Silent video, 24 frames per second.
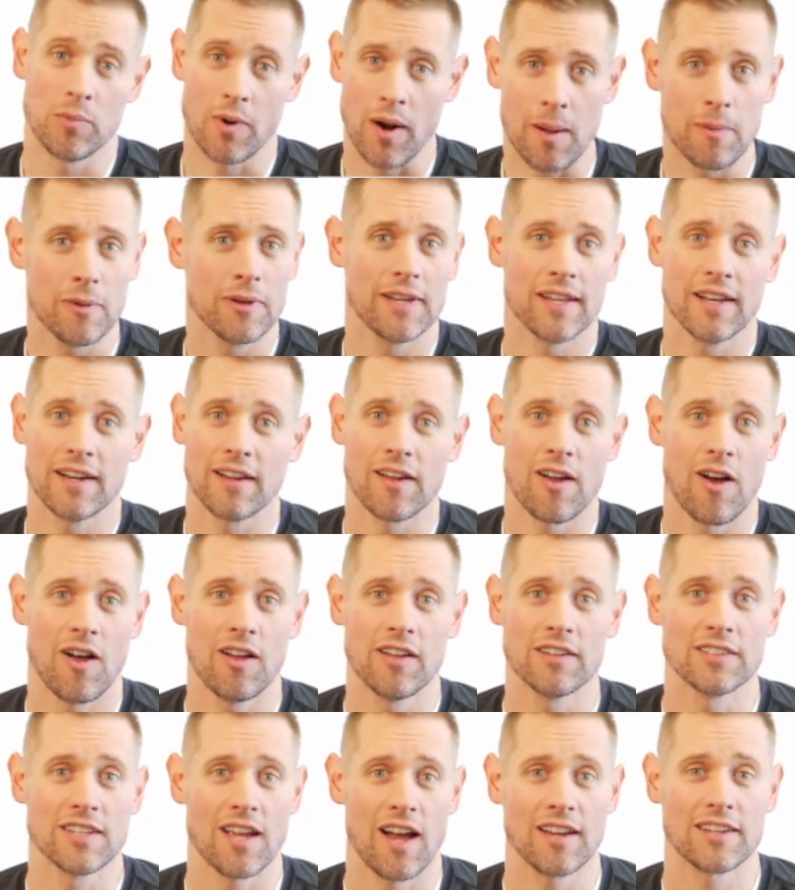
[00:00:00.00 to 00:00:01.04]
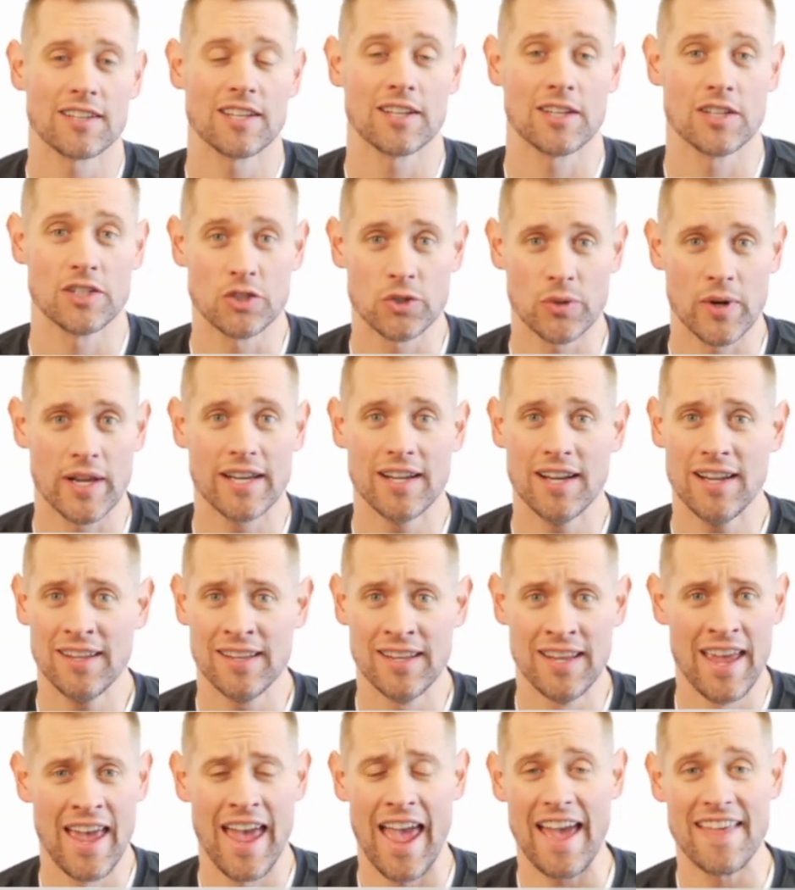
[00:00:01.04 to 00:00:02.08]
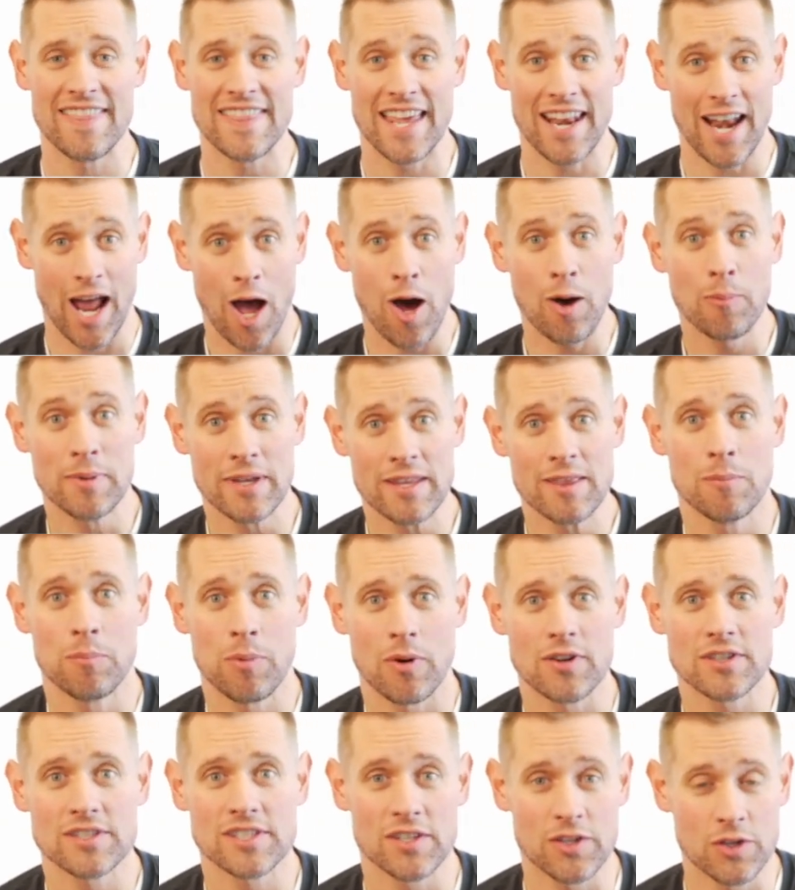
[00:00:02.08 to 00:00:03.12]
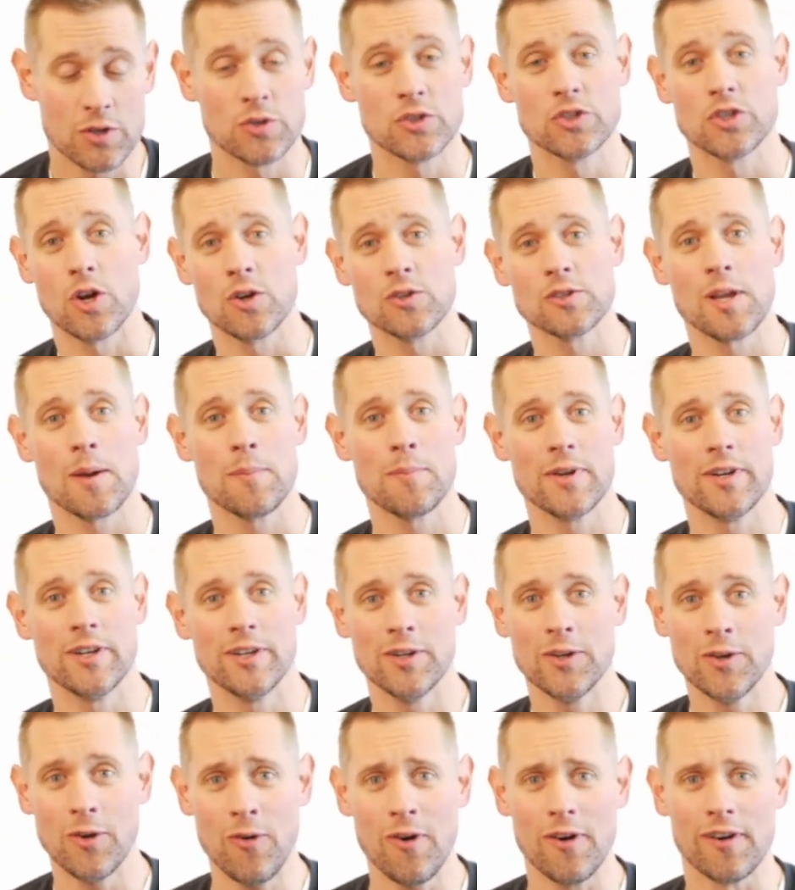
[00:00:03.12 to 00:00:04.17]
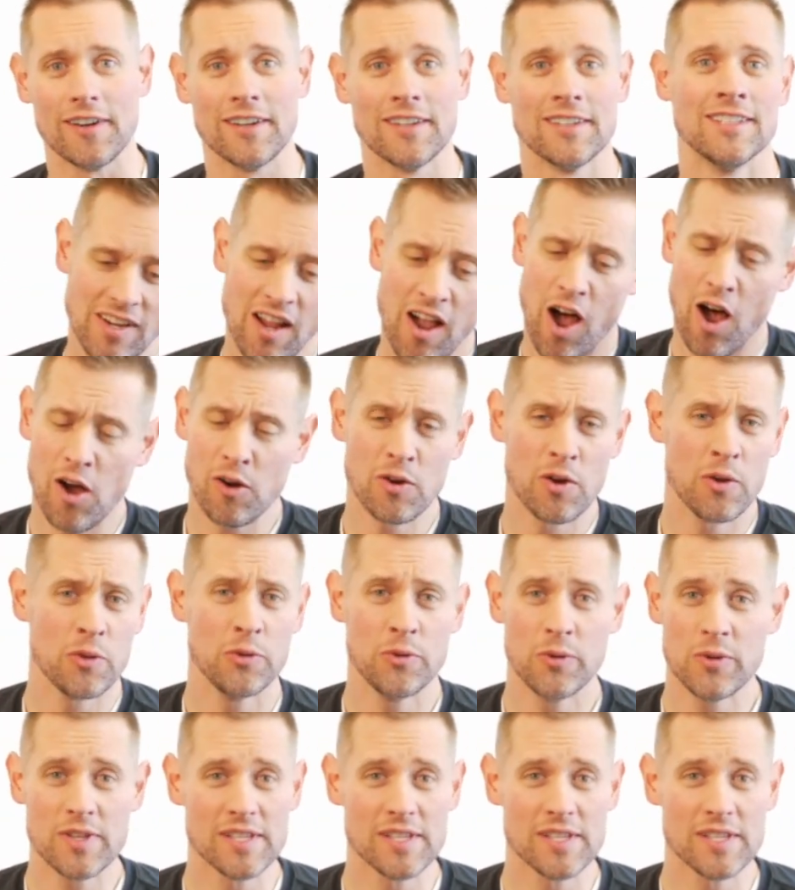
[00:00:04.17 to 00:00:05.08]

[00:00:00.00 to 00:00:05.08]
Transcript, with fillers: probably going to call and talk to Katrina, and then I'll be the person who shows up at your door. I'll go through